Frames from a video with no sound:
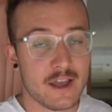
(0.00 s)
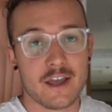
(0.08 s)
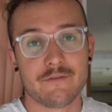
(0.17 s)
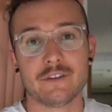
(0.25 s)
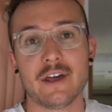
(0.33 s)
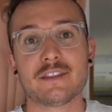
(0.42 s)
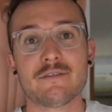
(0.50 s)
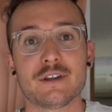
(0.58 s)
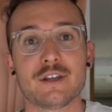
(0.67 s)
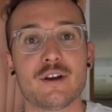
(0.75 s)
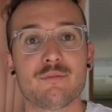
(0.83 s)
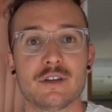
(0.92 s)
if you like the
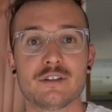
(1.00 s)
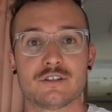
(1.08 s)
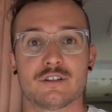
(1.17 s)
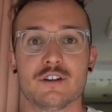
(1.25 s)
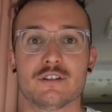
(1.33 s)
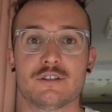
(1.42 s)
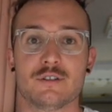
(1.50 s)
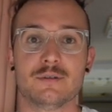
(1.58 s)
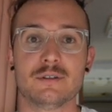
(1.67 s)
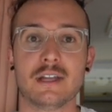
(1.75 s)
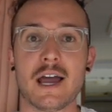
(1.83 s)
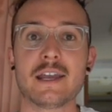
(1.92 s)
video, be sure to
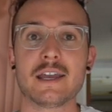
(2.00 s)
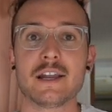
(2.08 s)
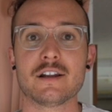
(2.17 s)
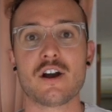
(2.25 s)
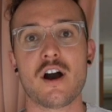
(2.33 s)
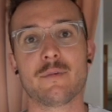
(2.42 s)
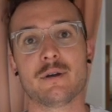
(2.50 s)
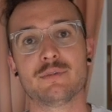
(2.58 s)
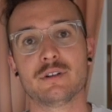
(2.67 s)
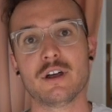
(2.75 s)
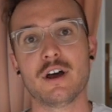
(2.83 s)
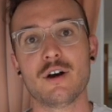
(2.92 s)
like it, comment
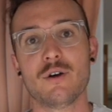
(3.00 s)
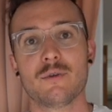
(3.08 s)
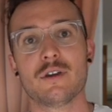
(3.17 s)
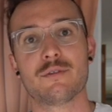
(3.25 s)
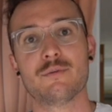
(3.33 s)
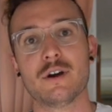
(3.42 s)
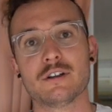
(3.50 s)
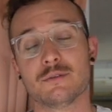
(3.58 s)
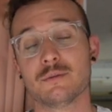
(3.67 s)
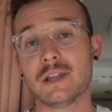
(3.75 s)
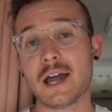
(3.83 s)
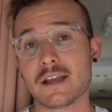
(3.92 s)
below with what you
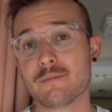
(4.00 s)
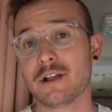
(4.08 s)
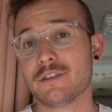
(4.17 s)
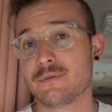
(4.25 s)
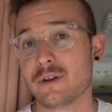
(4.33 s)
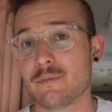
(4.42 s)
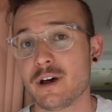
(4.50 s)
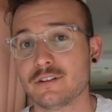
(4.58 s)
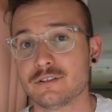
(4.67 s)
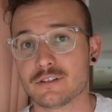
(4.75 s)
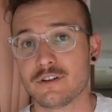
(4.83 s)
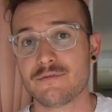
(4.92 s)
like about the remodel
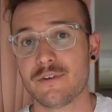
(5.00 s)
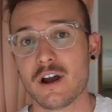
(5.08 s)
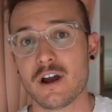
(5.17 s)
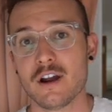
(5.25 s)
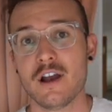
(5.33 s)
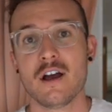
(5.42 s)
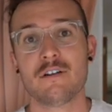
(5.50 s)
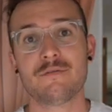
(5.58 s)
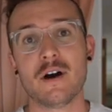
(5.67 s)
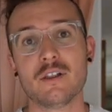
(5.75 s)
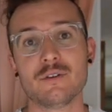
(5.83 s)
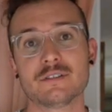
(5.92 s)
so far,
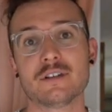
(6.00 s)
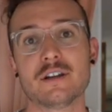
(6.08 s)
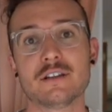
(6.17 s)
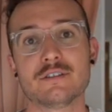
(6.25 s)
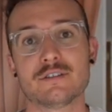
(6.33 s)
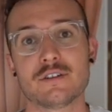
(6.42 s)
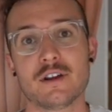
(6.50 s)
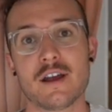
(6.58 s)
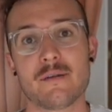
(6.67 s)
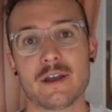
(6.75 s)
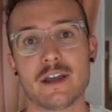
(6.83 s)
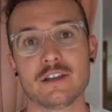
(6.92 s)
follow us on
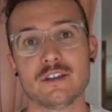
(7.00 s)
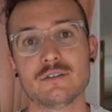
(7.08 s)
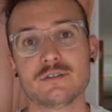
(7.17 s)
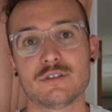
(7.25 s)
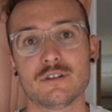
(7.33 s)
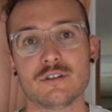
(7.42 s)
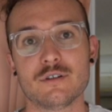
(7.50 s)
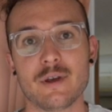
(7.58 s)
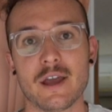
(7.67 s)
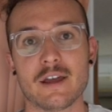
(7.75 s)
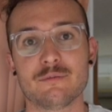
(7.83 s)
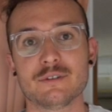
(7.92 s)
Instagram and YouTube,
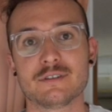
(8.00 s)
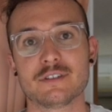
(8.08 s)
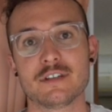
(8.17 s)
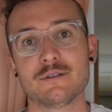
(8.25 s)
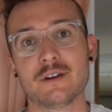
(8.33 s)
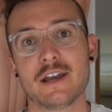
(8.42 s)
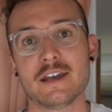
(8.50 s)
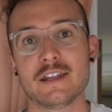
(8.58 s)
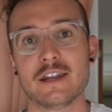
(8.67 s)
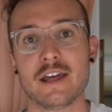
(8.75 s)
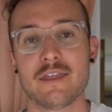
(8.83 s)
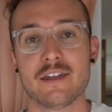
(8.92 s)
and we'll see you
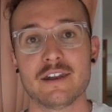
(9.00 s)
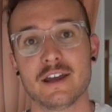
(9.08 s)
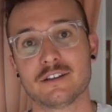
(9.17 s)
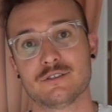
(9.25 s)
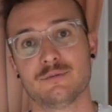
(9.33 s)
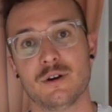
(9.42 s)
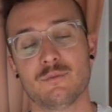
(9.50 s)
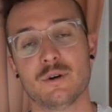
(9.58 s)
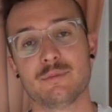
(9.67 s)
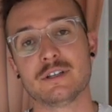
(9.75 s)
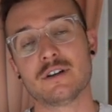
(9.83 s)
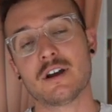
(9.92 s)
in the next one. We'll
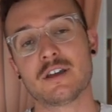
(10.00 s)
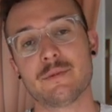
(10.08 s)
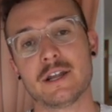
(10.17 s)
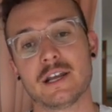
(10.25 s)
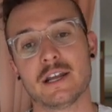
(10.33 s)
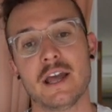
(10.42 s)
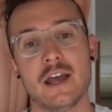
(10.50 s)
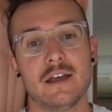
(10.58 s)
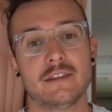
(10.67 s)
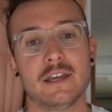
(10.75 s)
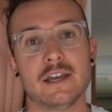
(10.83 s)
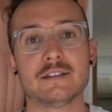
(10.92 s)
be documenting
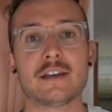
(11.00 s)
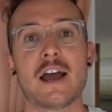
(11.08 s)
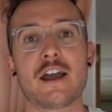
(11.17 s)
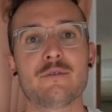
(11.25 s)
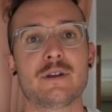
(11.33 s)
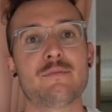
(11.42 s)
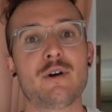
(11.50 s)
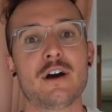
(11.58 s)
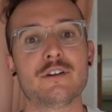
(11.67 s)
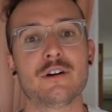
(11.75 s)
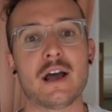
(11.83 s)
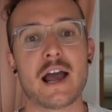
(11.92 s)
the entire
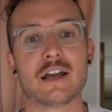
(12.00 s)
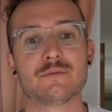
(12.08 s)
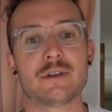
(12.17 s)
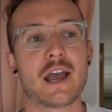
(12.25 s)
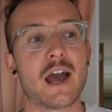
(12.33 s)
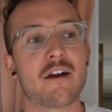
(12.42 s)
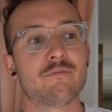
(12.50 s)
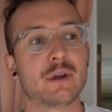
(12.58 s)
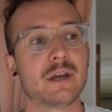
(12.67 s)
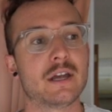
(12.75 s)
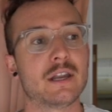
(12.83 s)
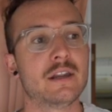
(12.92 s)
remodel as we have
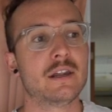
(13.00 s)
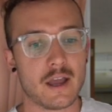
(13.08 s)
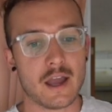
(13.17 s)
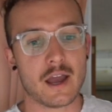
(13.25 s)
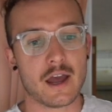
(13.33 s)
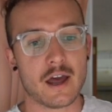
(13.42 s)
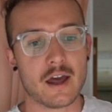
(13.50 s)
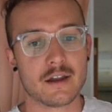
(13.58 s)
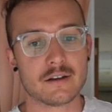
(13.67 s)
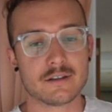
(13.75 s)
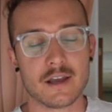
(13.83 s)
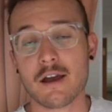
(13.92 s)
been,
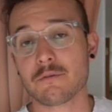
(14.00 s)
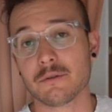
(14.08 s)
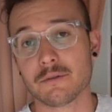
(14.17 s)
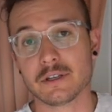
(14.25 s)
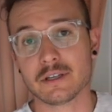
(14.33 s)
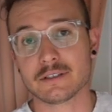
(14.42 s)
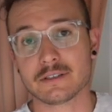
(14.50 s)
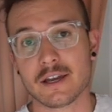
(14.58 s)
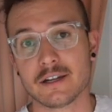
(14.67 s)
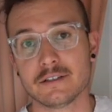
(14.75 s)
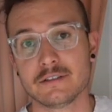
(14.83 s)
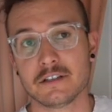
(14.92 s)
and yeah, we're really
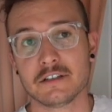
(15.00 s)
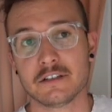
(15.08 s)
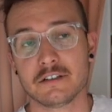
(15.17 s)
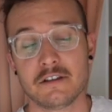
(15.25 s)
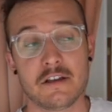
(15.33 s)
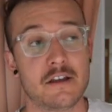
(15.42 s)
excited to